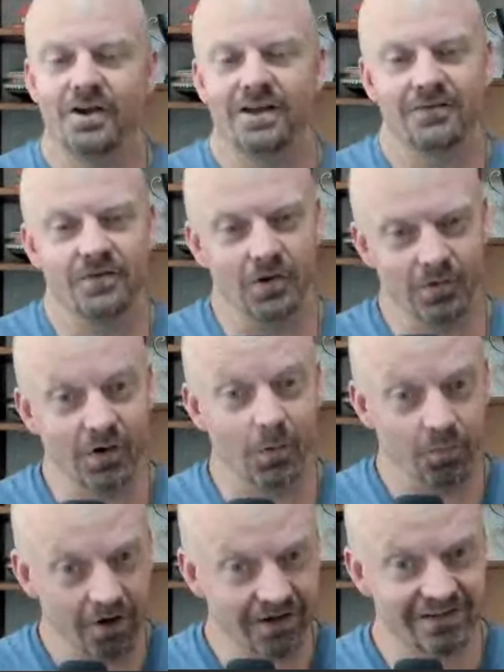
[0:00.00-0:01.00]
If you don't know,
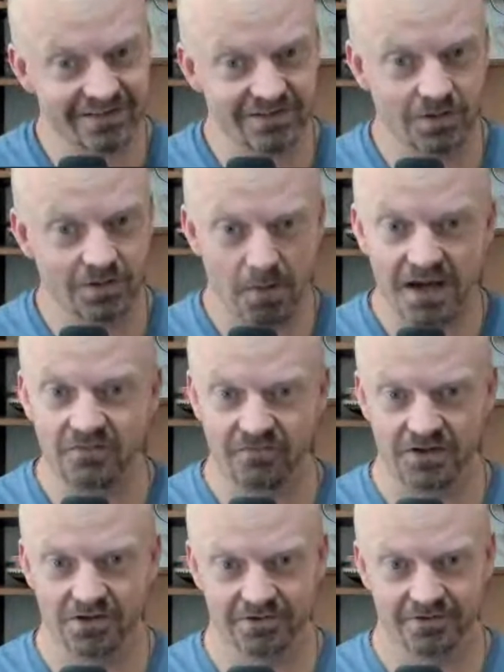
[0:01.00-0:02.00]
pregnancy is a
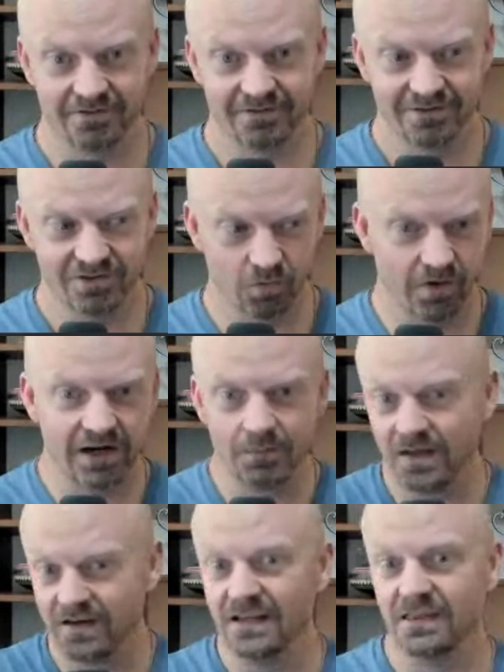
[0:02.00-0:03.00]
minefield to
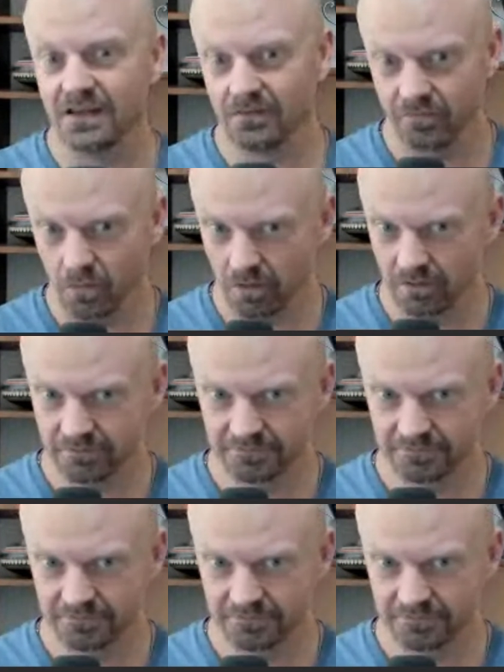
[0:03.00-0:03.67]
recommend anything for.